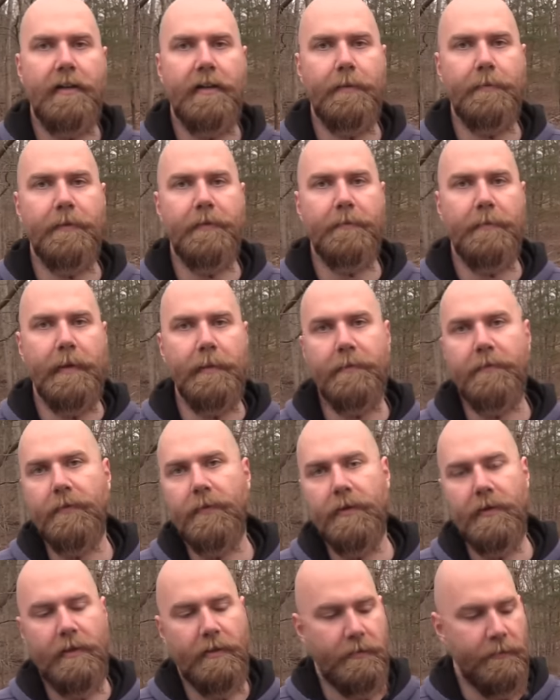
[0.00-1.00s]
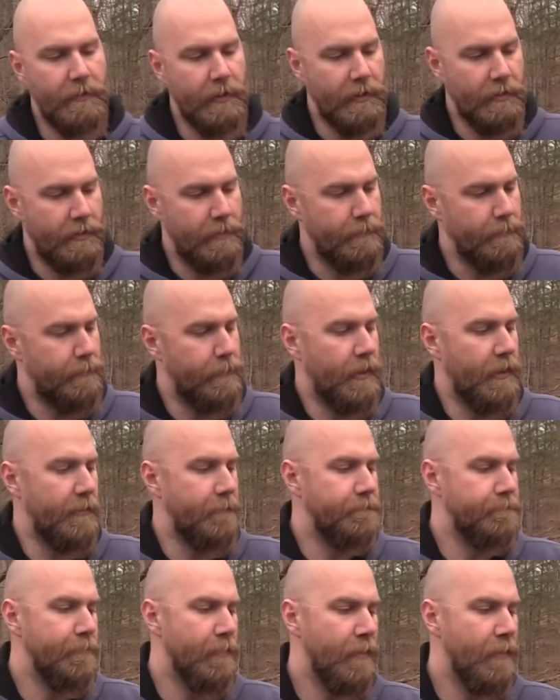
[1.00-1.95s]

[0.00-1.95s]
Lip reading: That'll be maybe for another video. But,